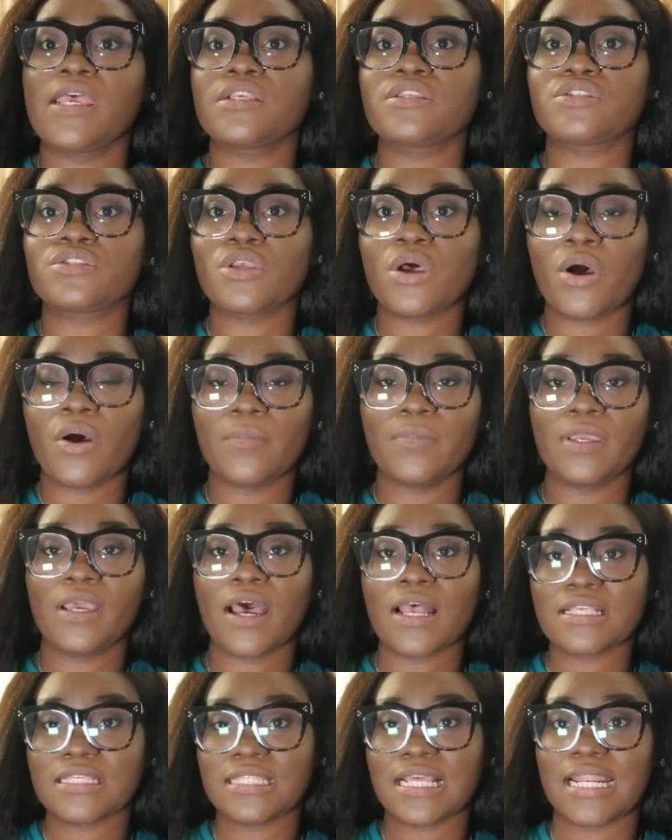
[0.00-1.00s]
so
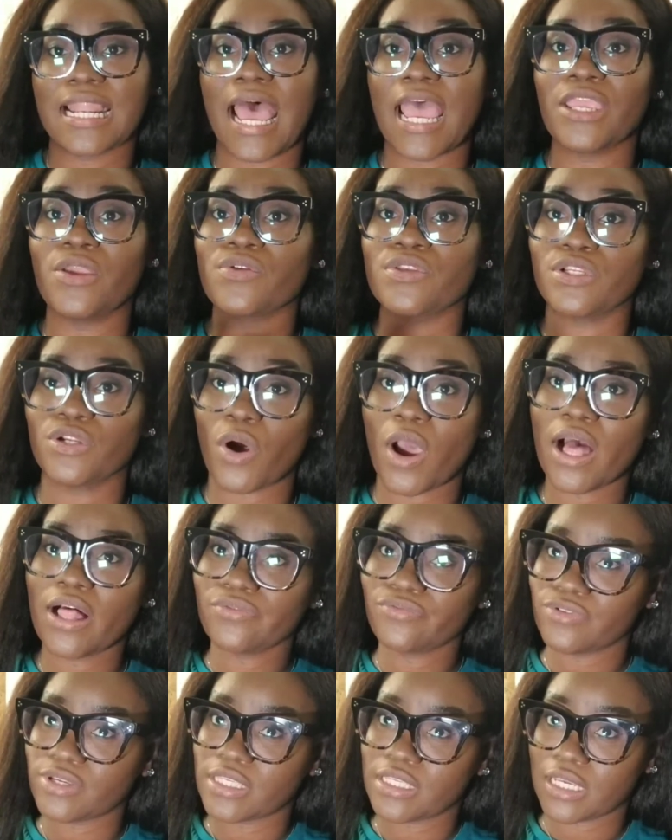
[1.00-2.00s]
because of that i use
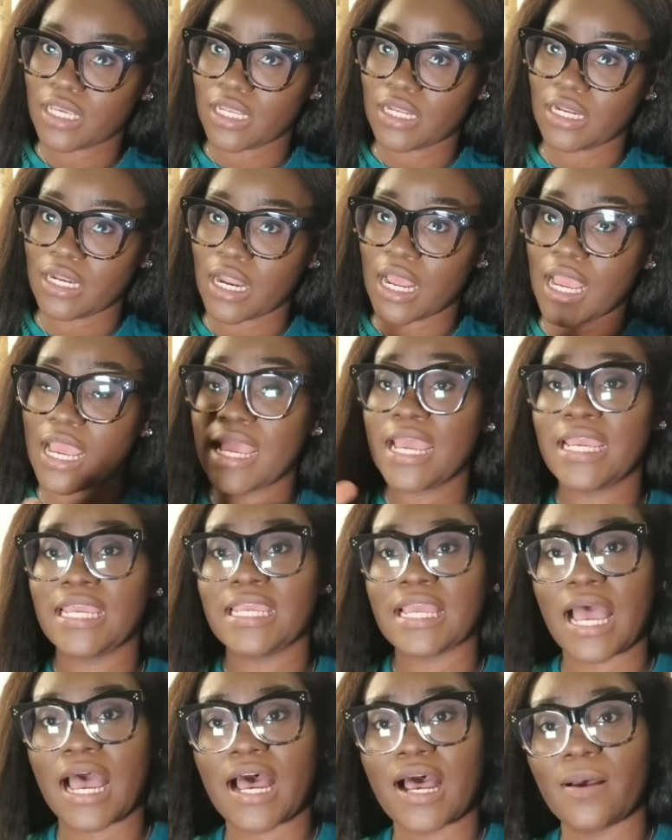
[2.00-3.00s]
oil-free skin
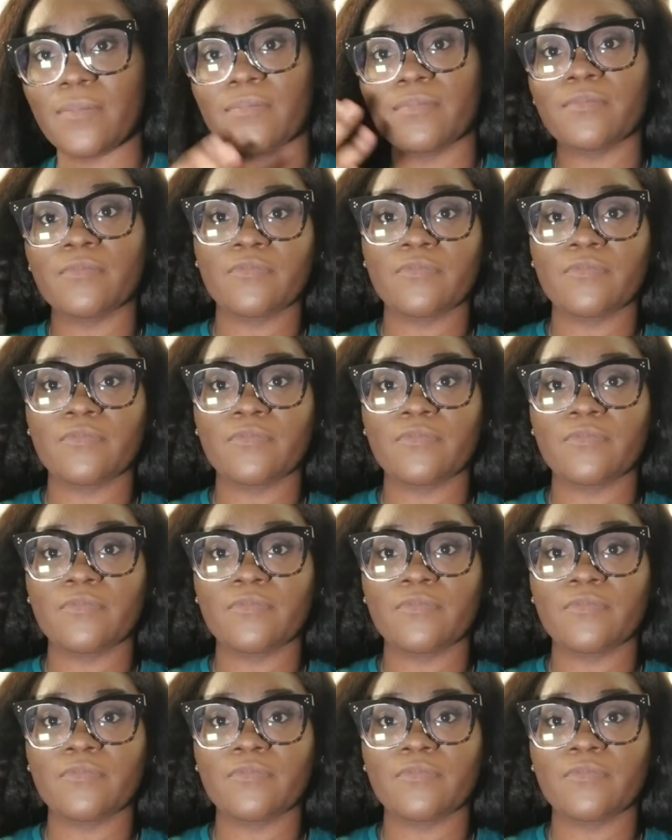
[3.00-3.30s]
um,